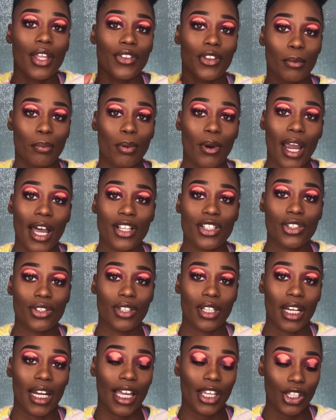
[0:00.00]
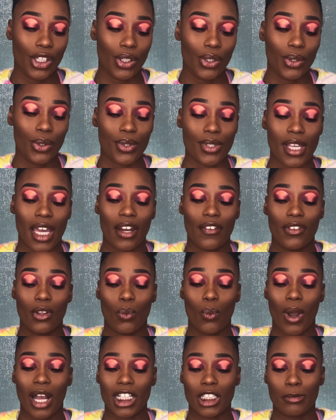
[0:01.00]
The bronzer that I use out of
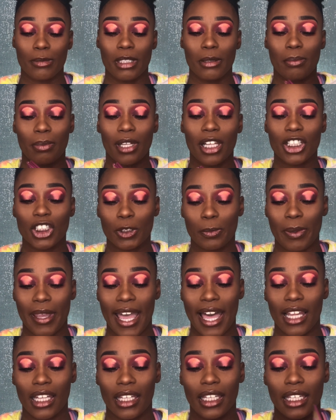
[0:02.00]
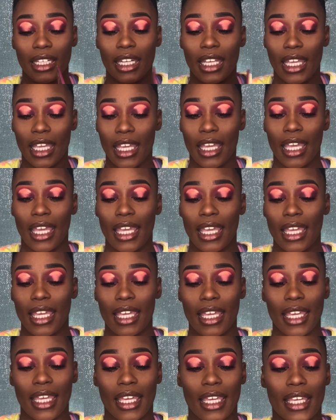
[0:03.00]
the Watch Me Blush palette
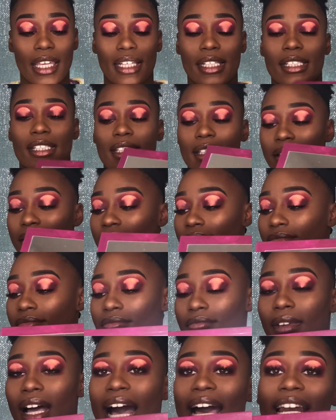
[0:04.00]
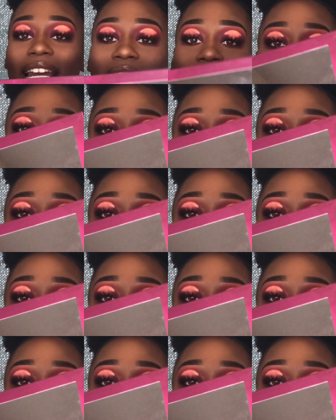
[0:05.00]
is I didn't